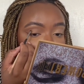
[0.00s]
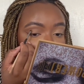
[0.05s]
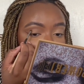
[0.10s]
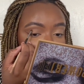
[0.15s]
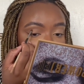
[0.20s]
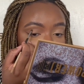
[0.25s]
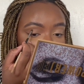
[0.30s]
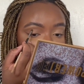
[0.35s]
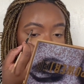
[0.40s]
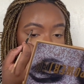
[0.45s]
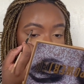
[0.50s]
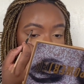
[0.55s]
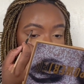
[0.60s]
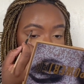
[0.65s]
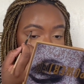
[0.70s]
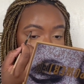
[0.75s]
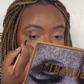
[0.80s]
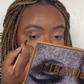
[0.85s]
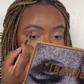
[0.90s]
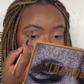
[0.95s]
this is
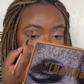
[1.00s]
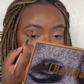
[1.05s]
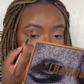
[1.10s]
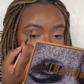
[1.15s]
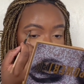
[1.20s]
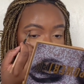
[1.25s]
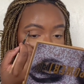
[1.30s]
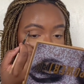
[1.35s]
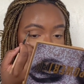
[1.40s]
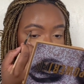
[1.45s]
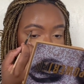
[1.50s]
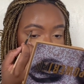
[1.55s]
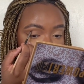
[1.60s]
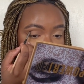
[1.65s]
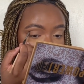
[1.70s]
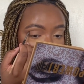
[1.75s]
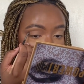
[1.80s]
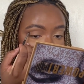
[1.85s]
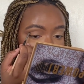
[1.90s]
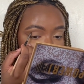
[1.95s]
stressful enough as
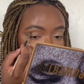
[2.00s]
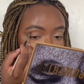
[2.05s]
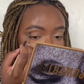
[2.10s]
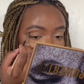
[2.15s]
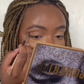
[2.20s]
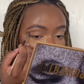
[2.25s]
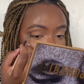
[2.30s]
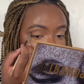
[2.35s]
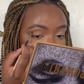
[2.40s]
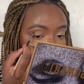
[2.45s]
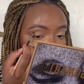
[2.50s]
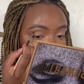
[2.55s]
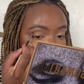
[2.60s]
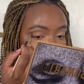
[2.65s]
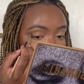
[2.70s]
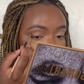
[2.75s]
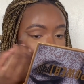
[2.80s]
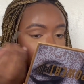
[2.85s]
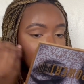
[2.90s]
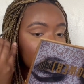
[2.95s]
is.
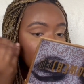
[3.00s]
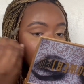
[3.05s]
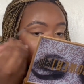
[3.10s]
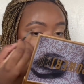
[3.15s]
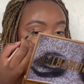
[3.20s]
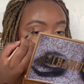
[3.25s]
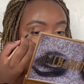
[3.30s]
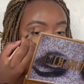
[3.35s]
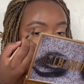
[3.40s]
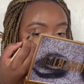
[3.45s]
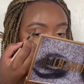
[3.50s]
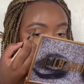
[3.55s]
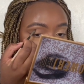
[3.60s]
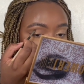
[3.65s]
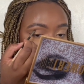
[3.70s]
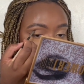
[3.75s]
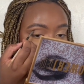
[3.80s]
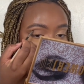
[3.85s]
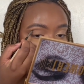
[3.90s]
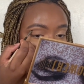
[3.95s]
I do
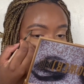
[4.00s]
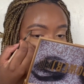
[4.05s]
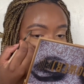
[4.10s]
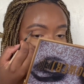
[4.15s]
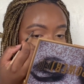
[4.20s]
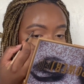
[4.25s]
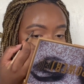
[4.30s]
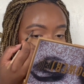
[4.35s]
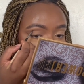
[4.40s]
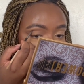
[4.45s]
not need